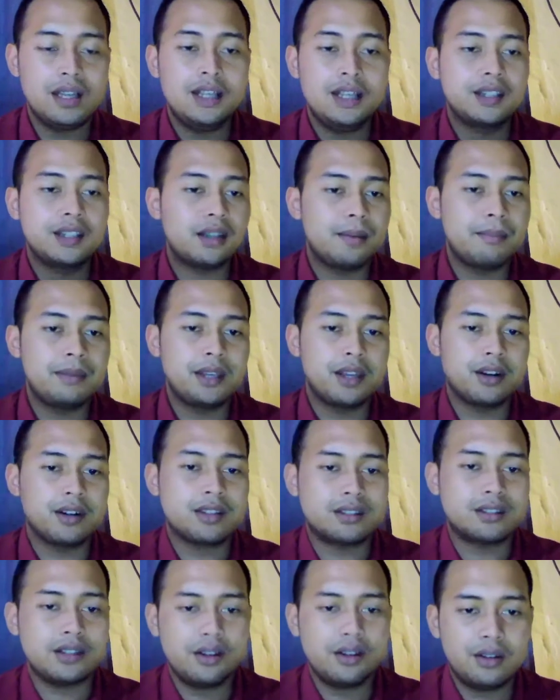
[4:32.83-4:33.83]
Some
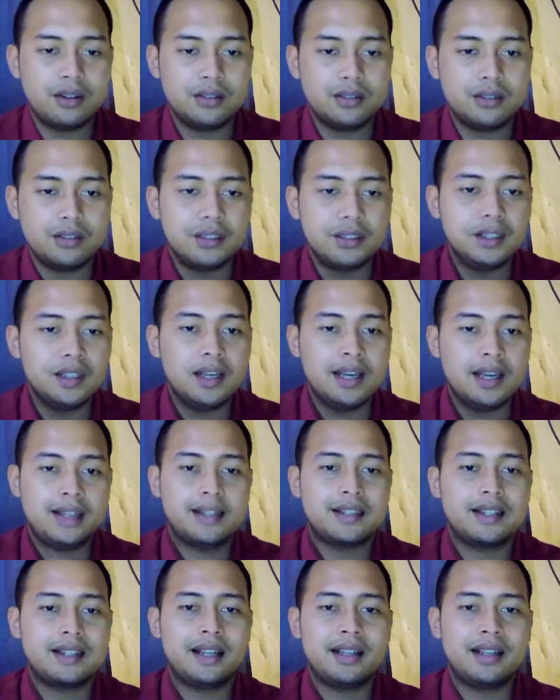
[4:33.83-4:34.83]
years ago, and
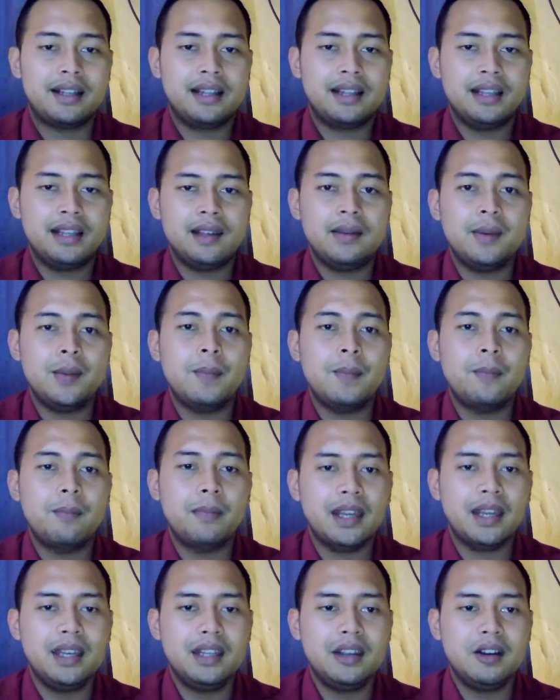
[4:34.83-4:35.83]
suddenly
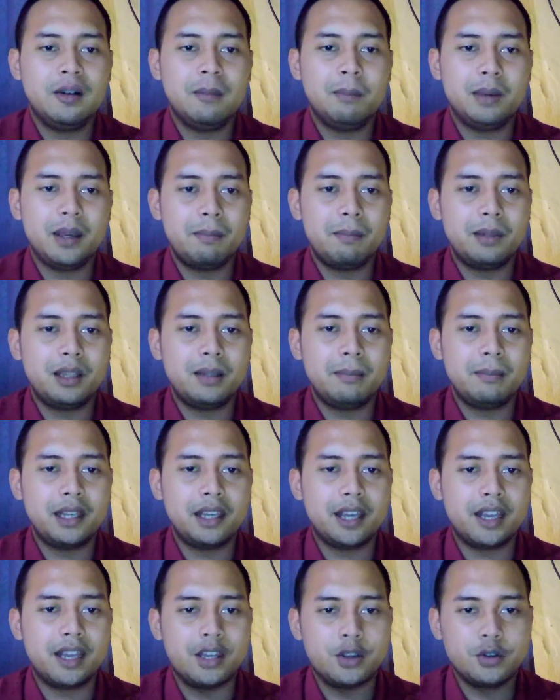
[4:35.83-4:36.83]
many young people
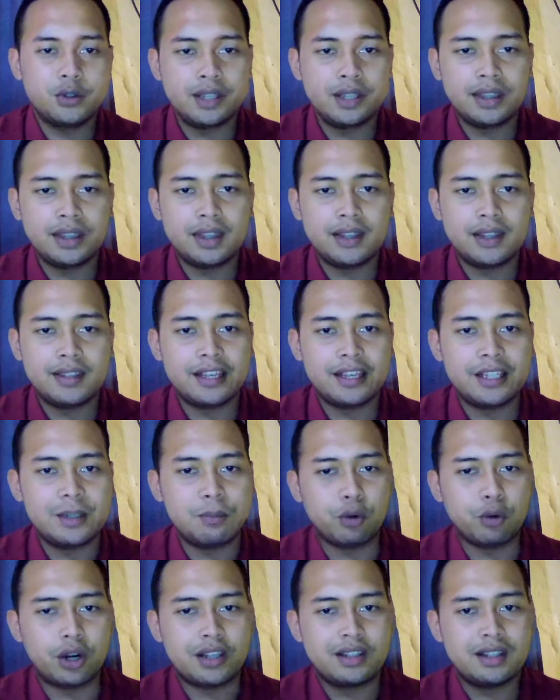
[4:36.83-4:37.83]
began using this
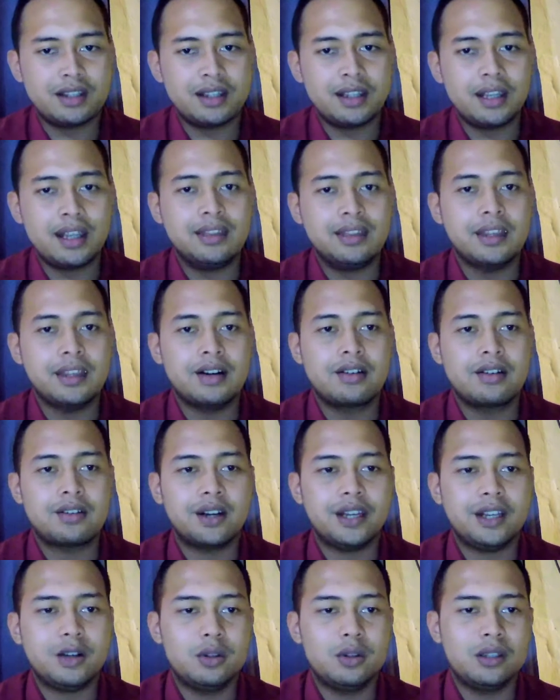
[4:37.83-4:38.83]
expression in their
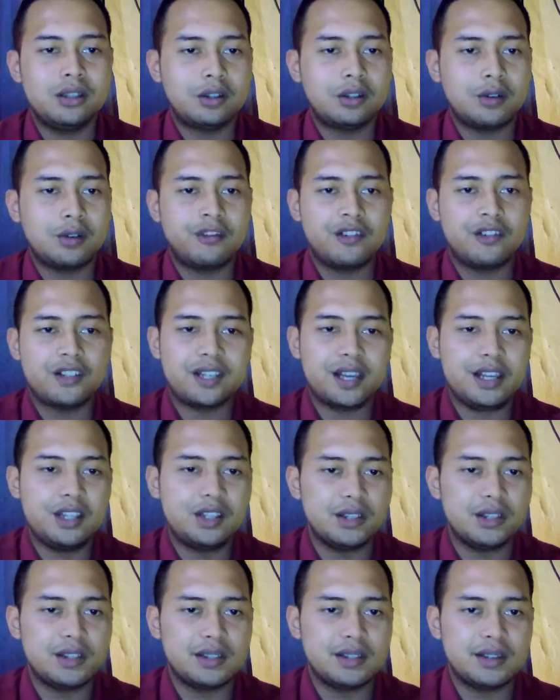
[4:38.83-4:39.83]
regular
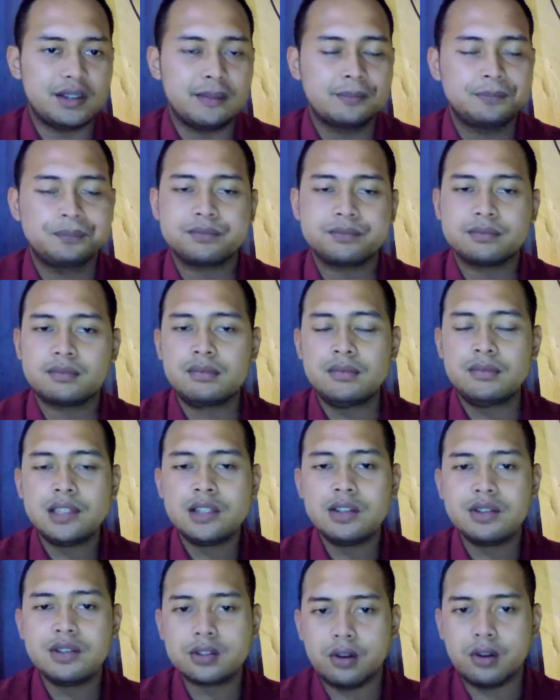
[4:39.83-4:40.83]
conversations.
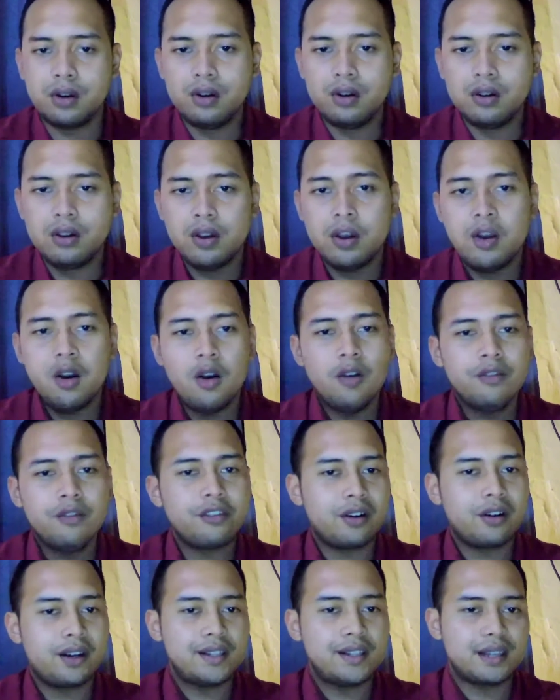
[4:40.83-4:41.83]
So,
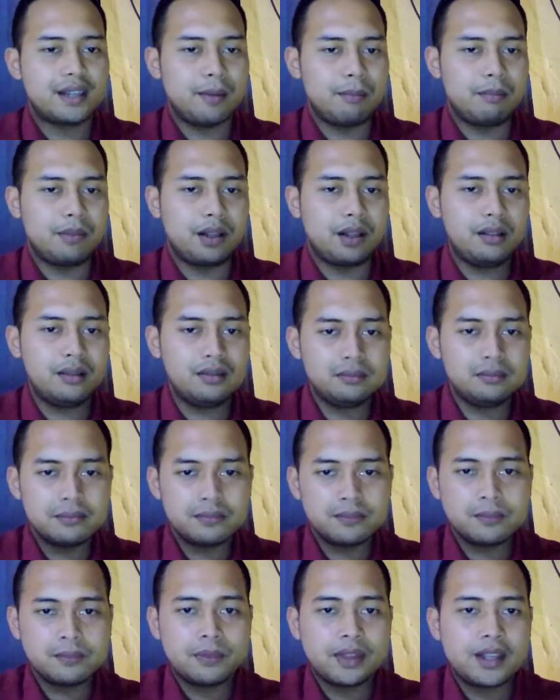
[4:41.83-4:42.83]
for example,
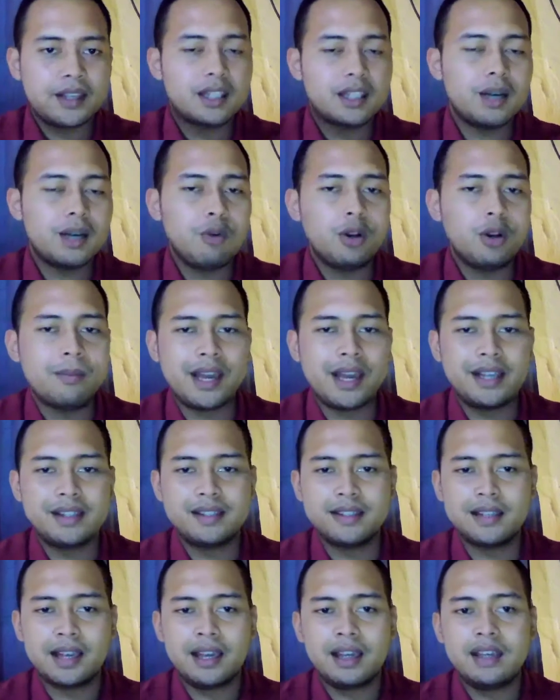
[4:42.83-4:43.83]
someone might
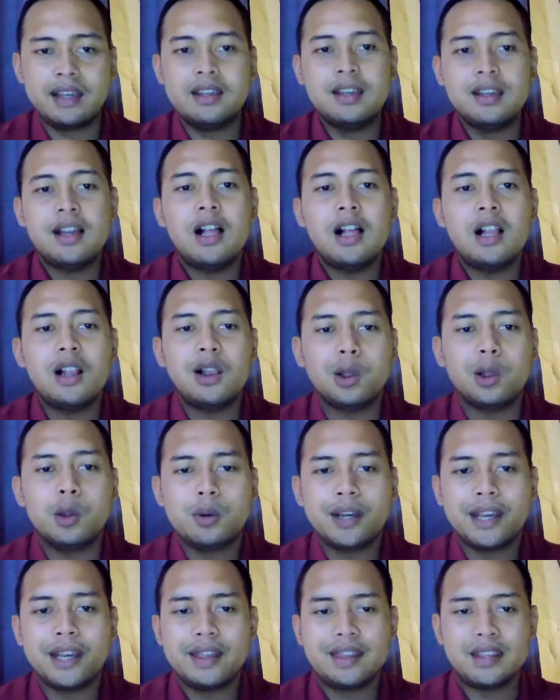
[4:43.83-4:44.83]
say,
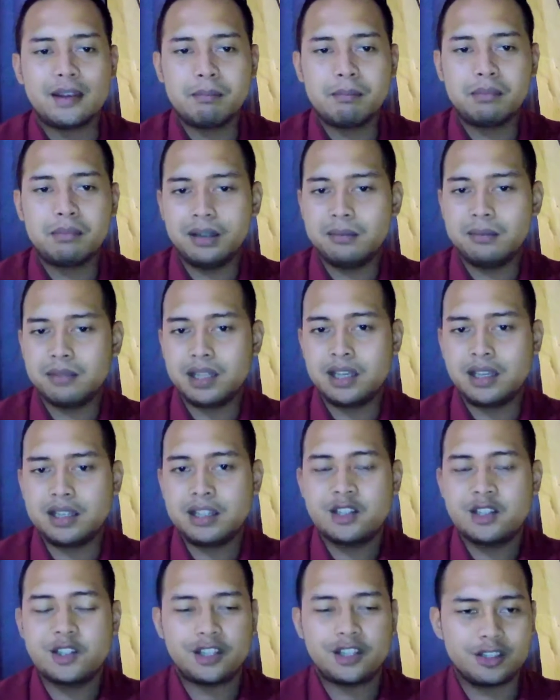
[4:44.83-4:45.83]
look at that bling bling
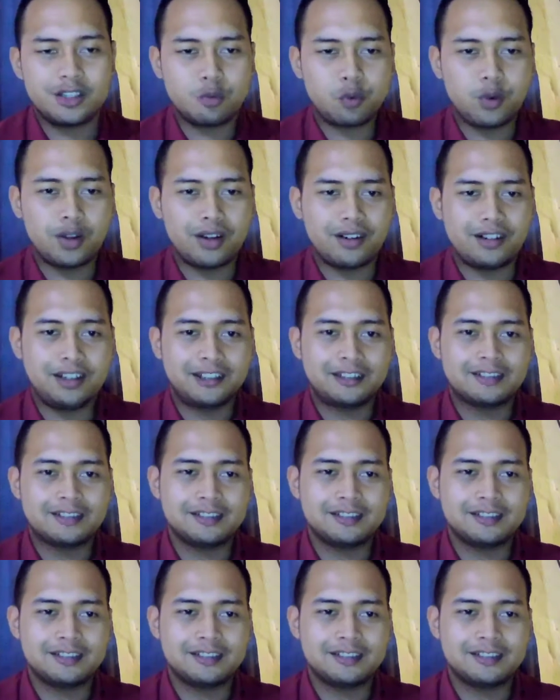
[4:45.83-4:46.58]
she's wearing.